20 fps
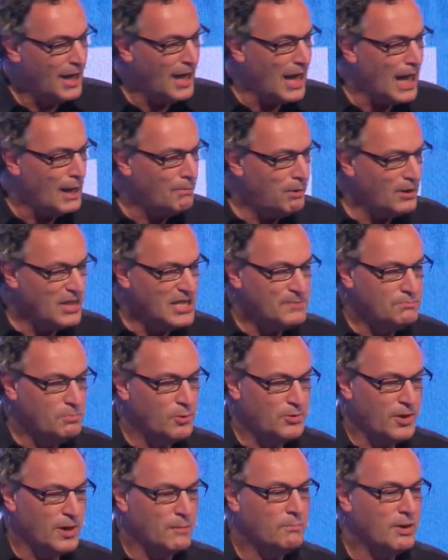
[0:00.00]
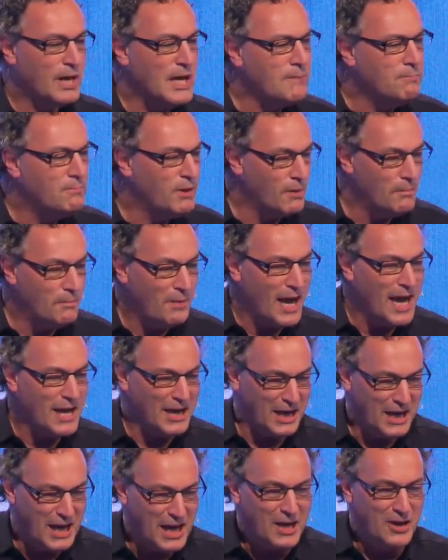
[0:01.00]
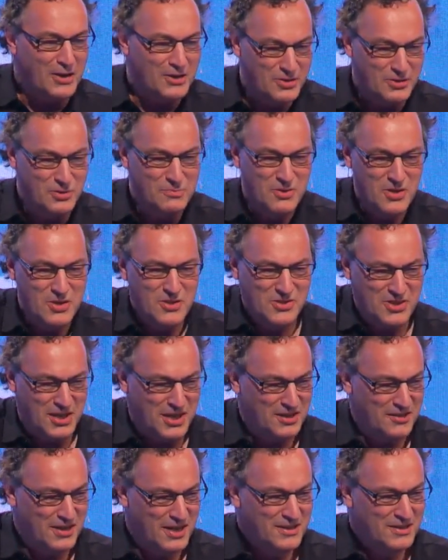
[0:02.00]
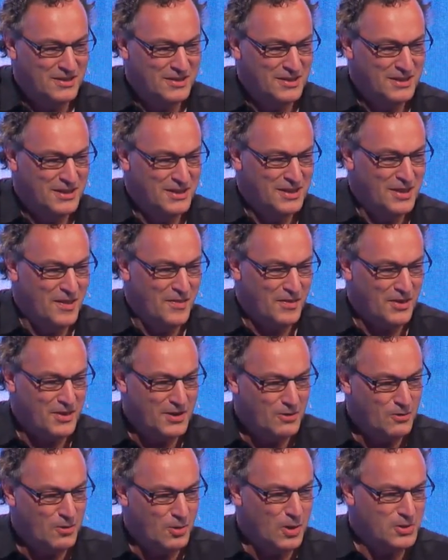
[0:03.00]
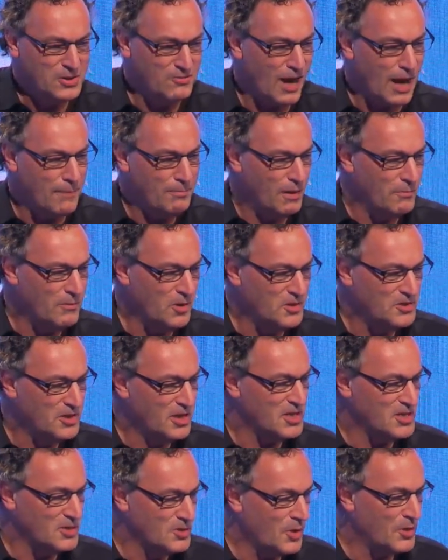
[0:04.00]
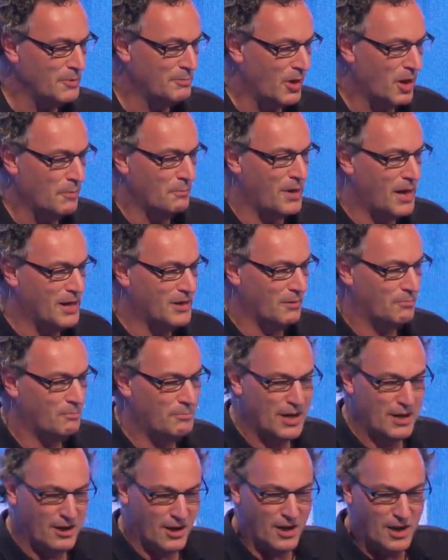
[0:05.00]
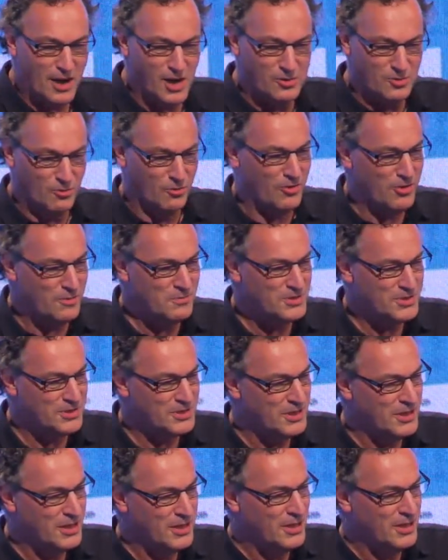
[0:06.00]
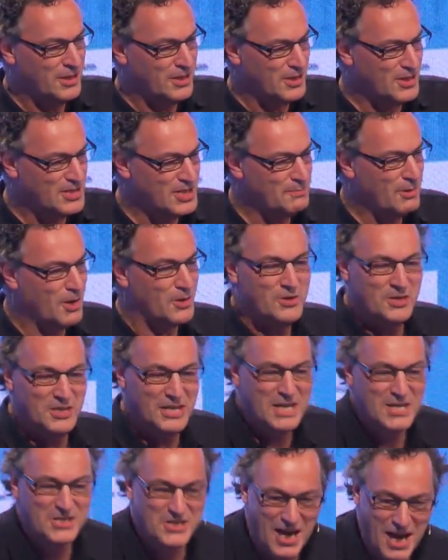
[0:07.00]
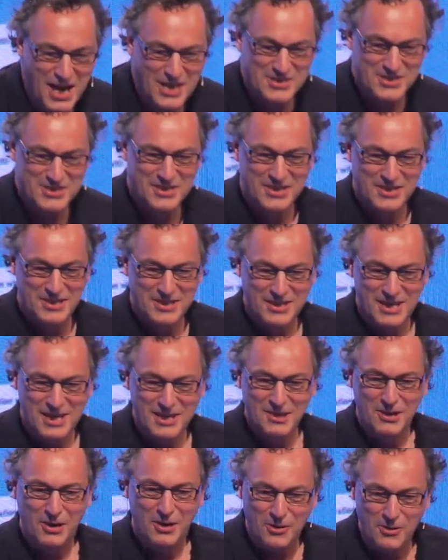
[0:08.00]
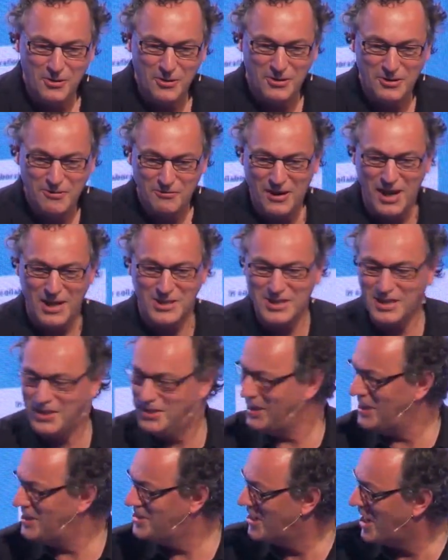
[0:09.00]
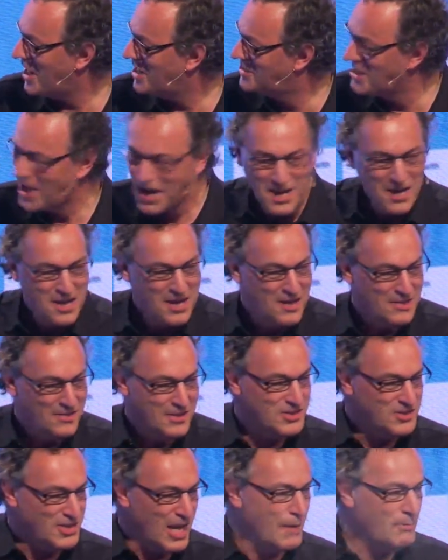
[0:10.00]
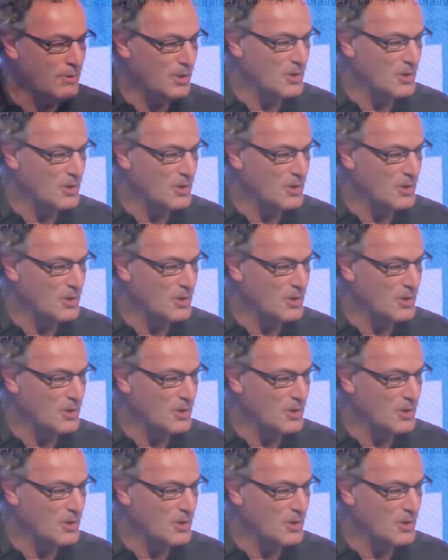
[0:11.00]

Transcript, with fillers: Apple is putting people back into music. Right? The new launch of Apple Music is not about better, better algorithms. It's about D Js, right? Old-fashioned D Js. The same